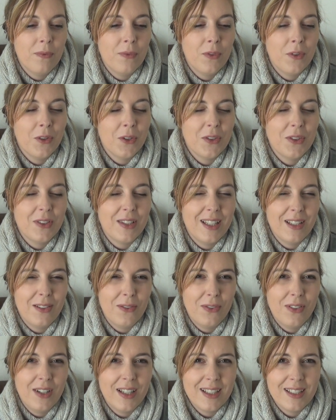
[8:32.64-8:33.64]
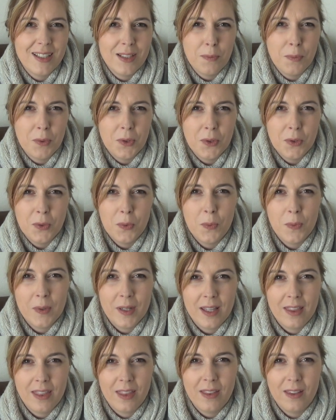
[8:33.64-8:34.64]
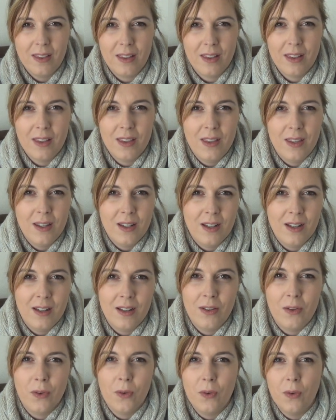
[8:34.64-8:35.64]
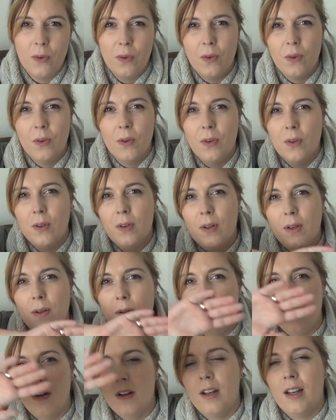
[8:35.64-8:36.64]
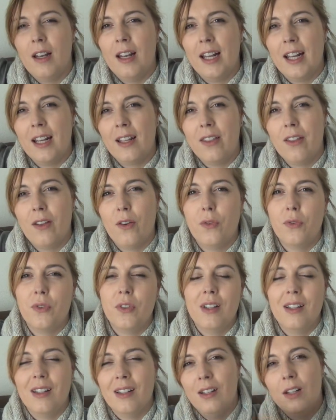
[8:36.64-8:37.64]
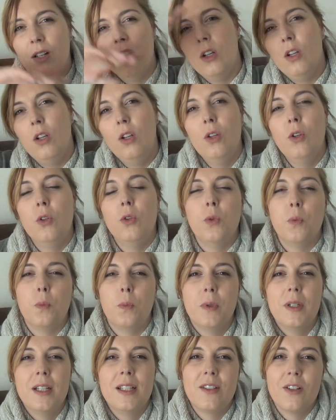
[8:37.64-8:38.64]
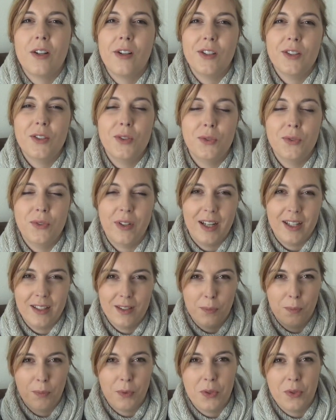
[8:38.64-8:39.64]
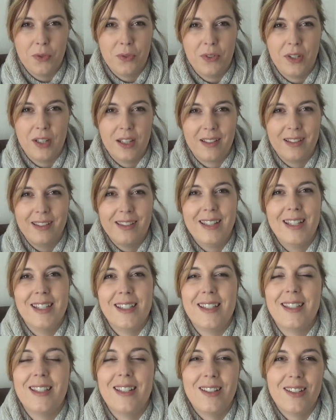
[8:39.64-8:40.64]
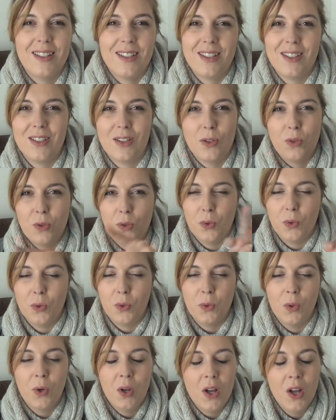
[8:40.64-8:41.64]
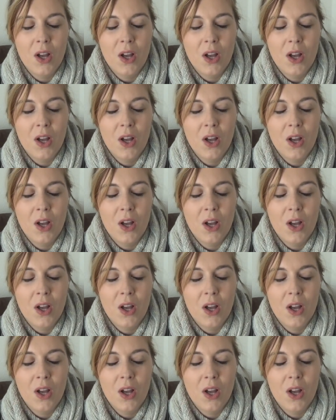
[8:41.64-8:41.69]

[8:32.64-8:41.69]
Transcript: not that flexible with the length of the loop. It's hard to find the perfect distance to